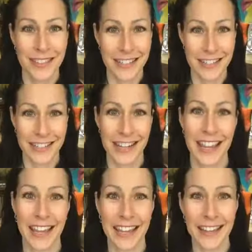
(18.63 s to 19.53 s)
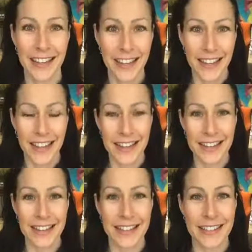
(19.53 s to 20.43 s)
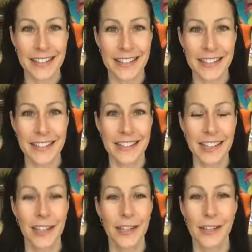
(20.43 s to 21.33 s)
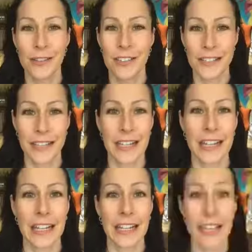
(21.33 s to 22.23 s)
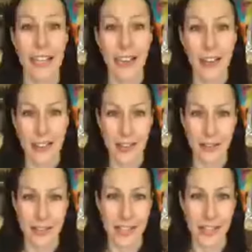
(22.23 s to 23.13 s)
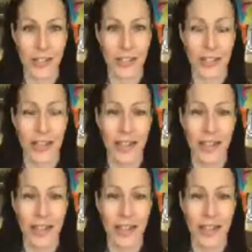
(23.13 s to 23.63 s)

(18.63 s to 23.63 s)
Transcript: today is tell you this hilarious conversation